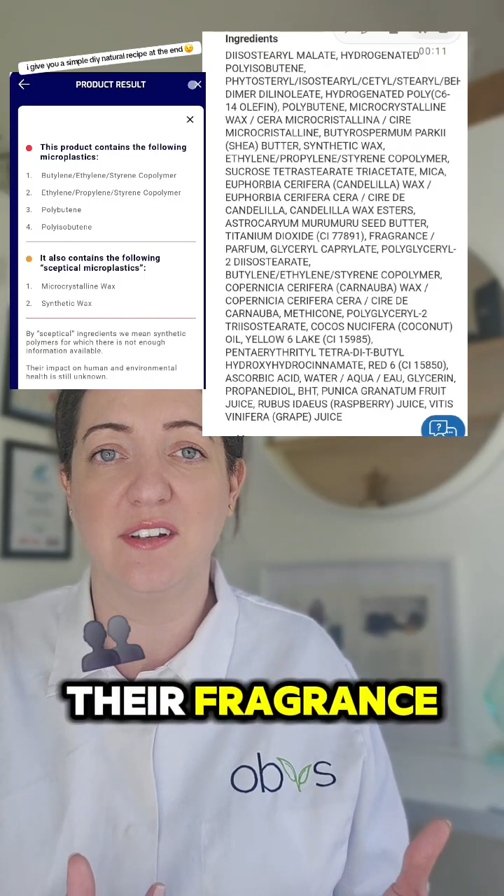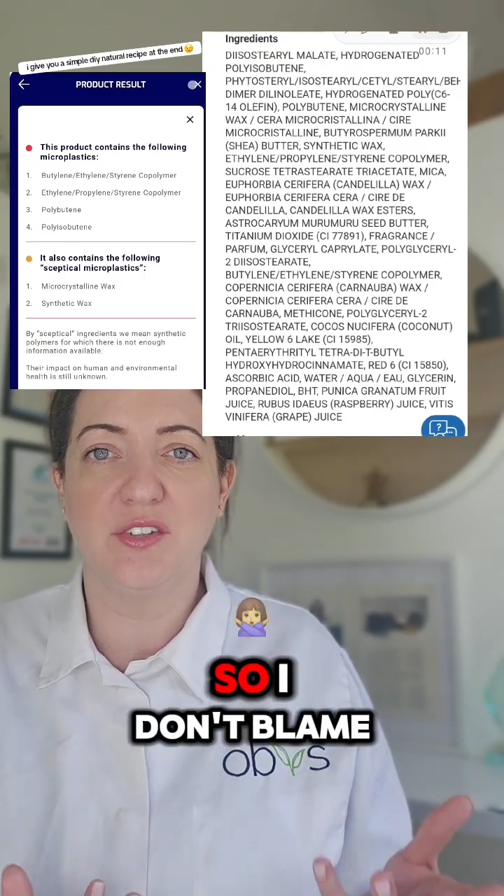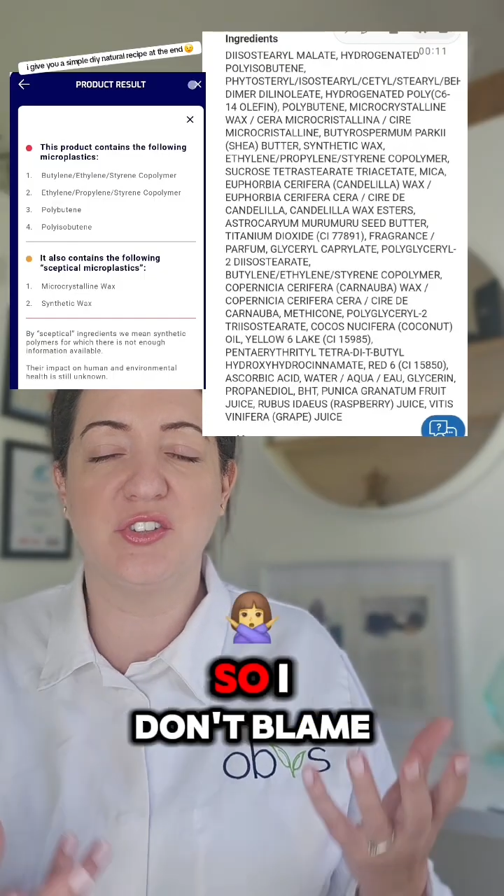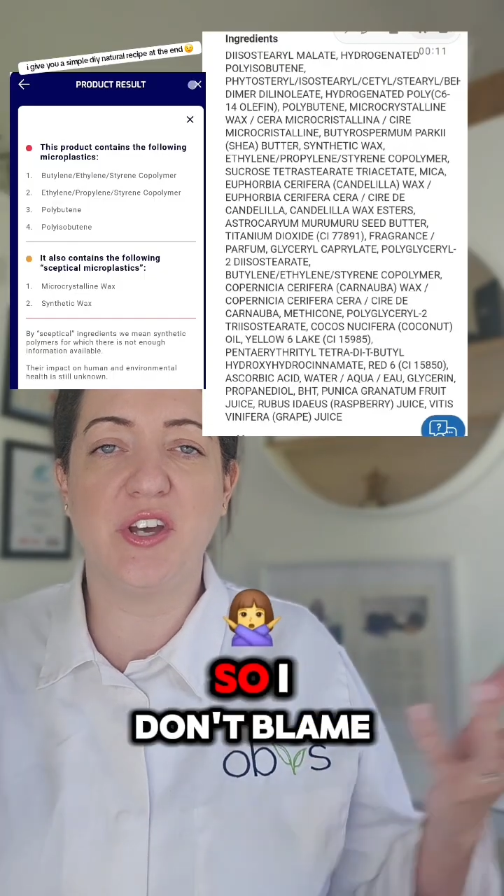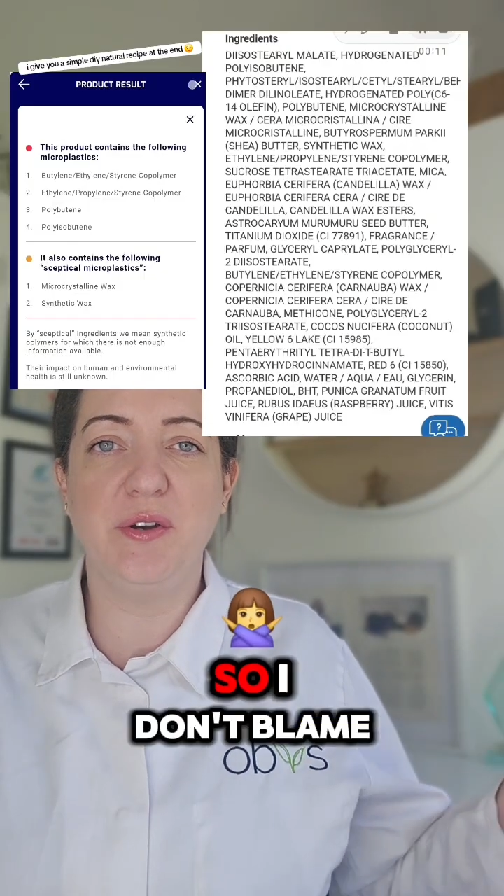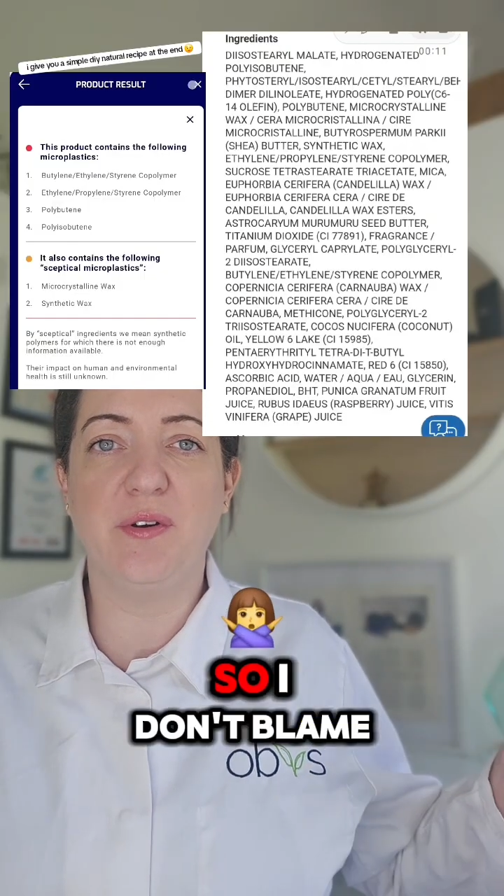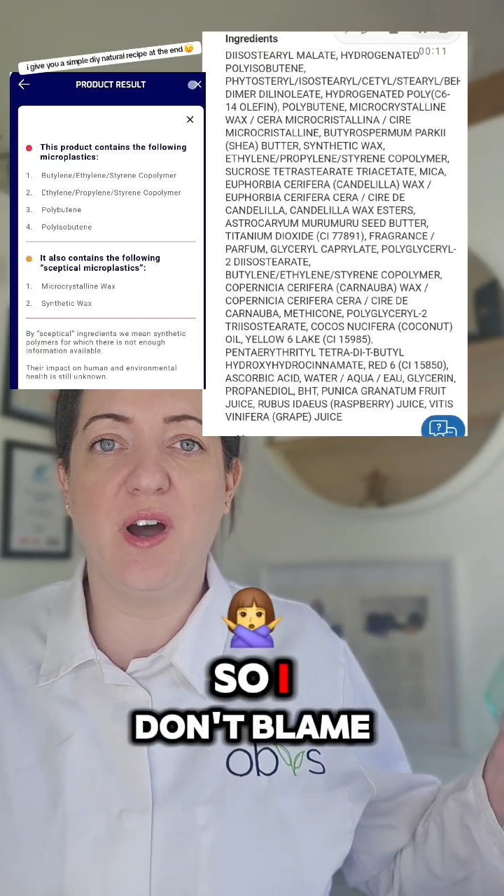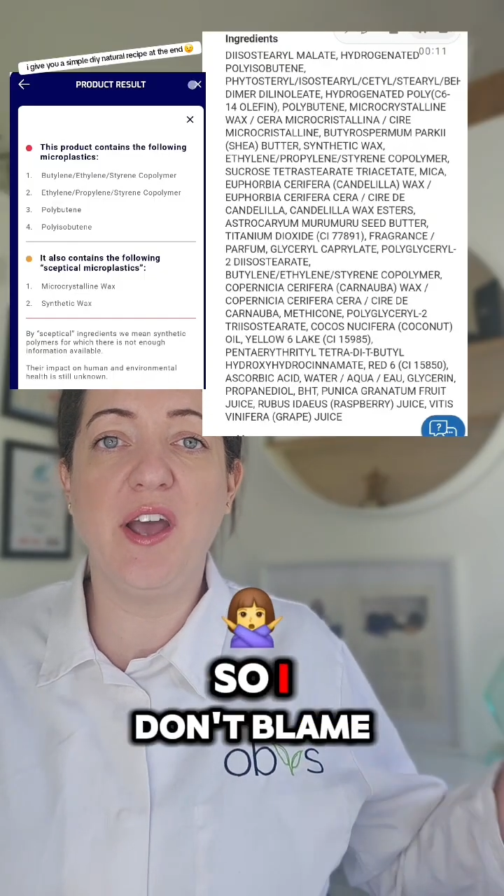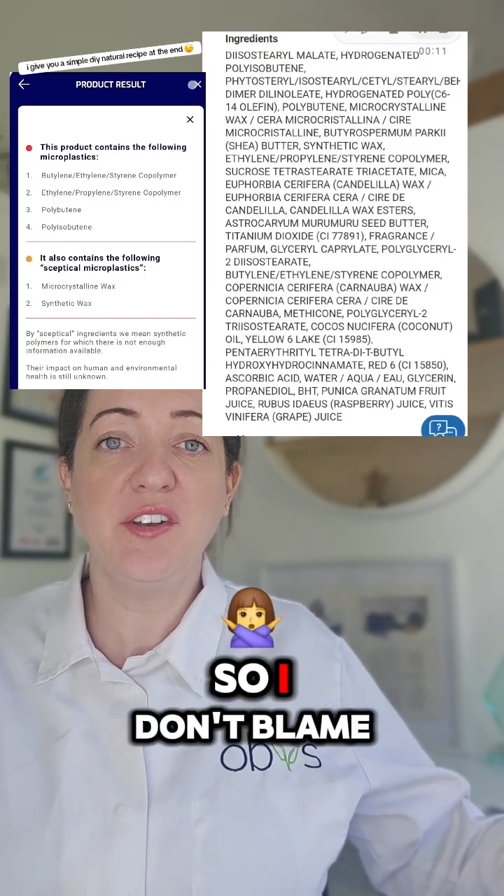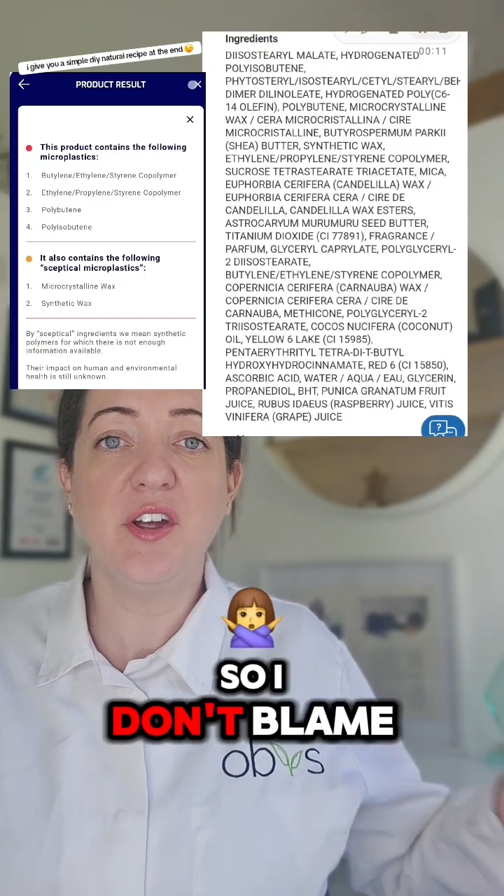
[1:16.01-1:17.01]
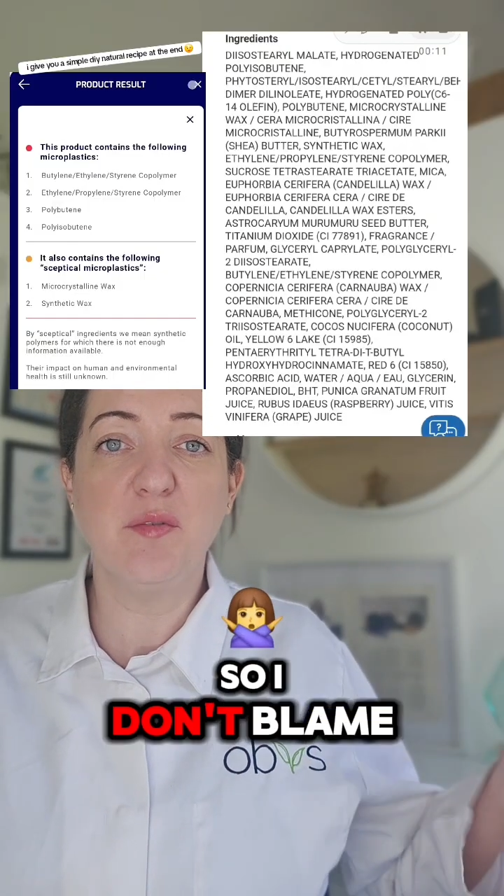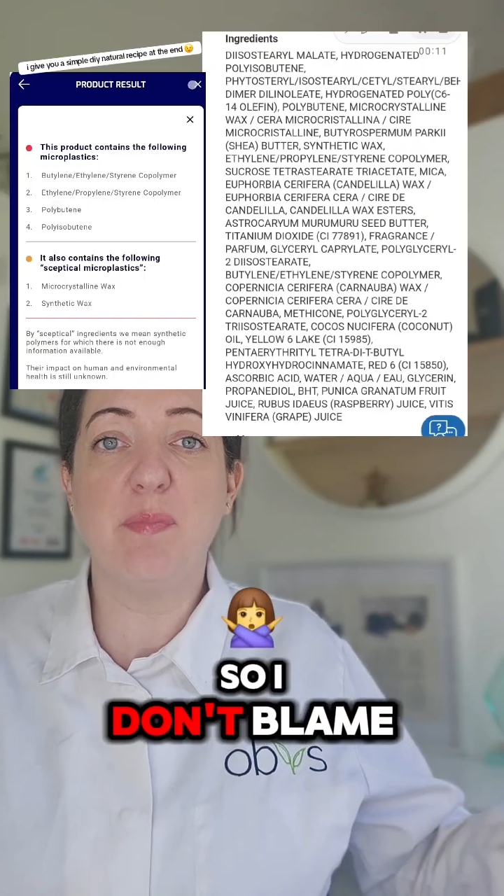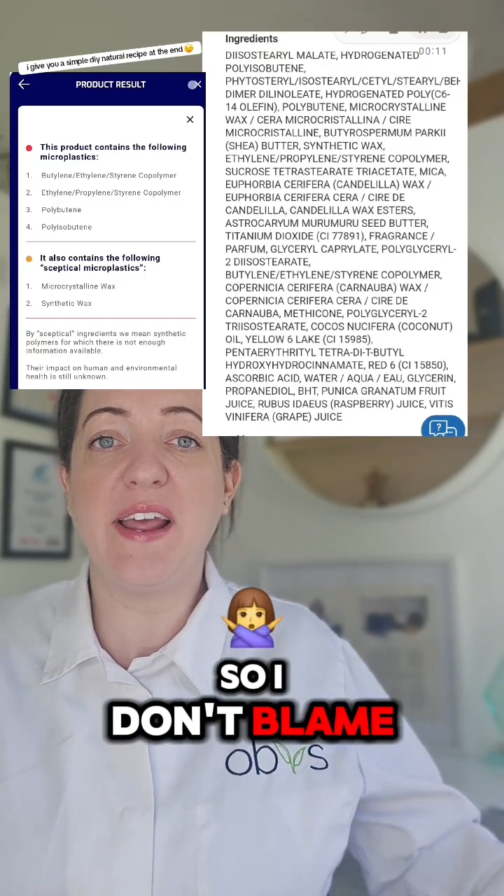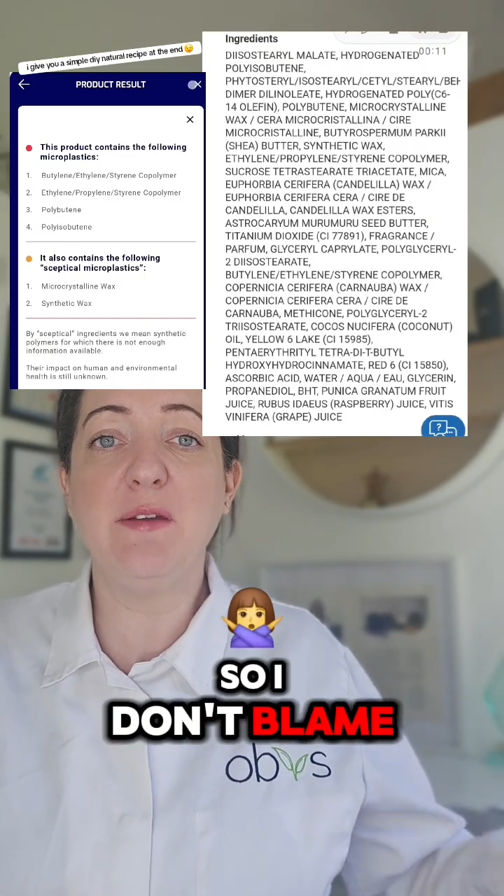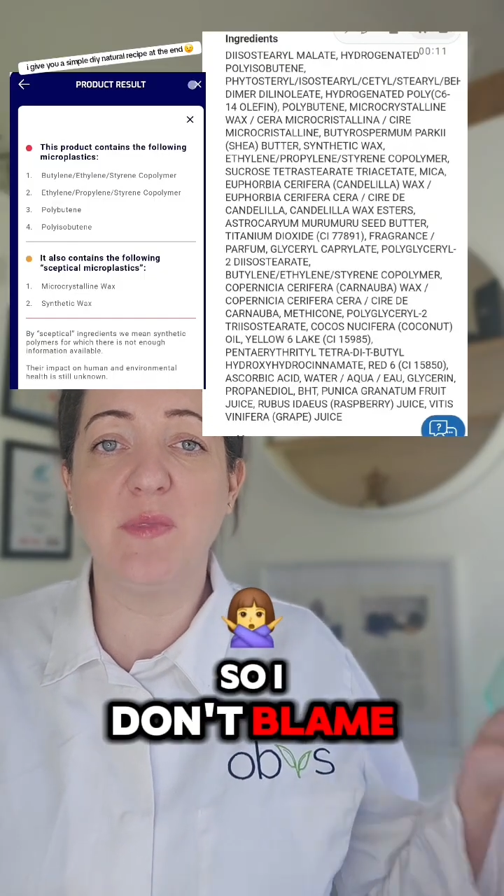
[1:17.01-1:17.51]
So I don't
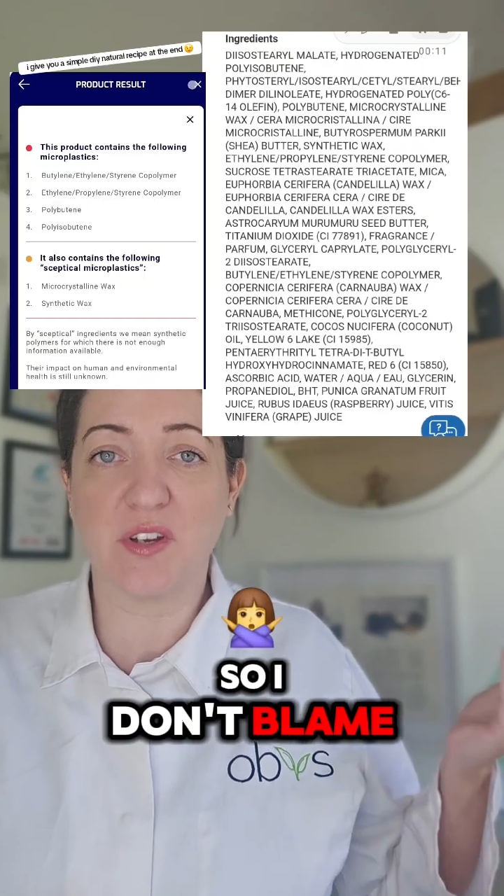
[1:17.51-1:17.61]
blame the